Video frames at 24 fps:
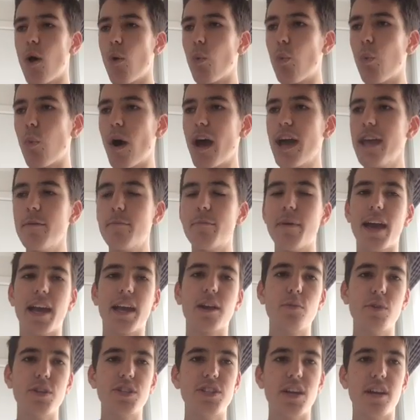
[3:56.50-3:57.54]
way
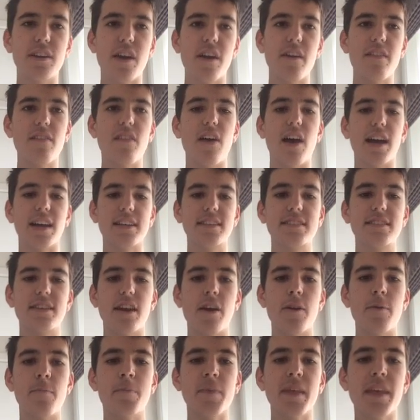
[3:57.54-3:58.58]
back, which I don't like.
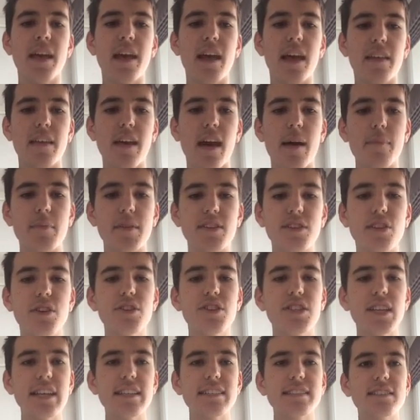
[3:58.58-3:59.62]
So the 2
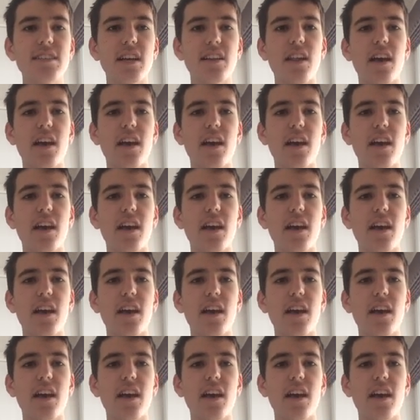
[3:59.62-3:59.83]
chances I